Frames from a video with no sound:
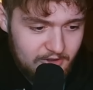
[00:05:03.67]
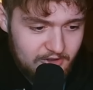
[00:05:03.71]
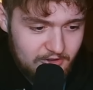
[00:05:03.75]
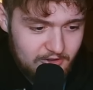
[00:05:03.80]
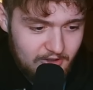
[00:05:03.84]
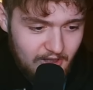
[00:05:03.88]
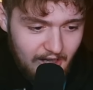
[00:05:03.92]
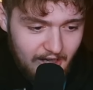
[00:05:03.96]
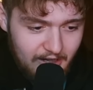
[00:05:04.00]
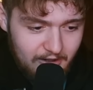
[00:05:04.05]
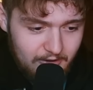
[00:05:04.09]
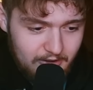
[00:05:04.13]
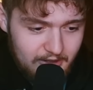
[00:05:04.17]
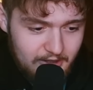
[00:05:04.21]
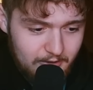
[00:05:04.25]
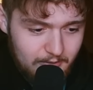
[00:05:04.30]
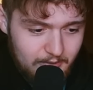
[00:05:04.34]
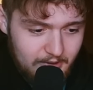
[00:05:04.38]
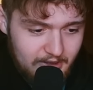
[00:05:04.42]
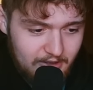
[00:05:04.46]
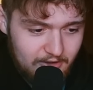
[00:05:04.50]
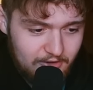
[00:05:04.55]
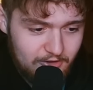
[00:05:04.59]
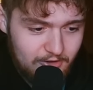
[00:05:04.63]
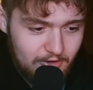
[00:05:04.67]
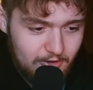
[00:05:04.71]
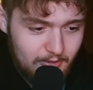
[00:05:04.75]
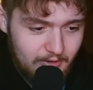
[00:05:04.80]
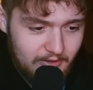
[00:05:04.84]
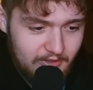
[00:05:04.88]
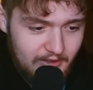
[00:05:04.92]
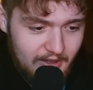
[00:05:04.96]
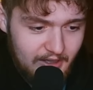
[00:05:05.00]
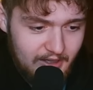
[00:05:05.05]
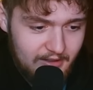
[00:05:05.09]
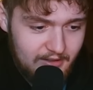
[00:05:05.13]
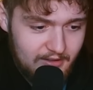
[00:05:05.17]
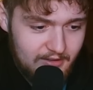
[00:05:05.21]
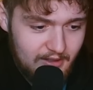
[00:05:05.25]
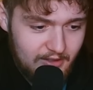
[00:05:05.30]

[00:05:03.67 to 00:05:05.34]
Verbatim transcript: at how much area we control with that.